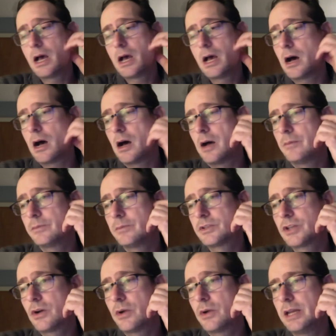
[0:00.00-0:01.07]
Um,
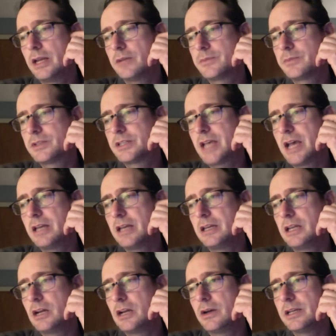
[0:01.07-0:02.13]
so it upset,
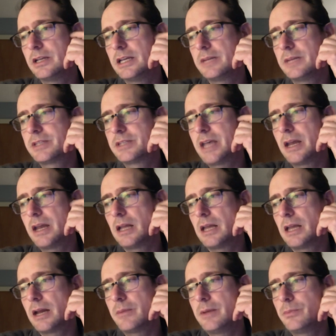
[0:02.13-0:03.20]
you know, it upset a
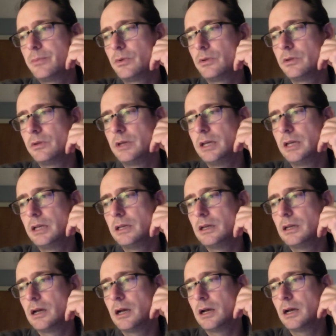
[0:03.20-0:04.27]
lot of people in
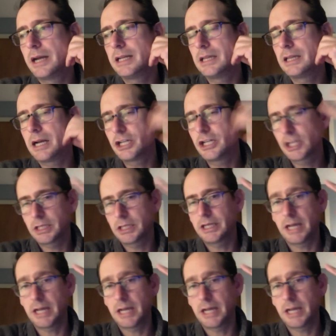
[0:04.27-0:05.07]
uh, ideologically.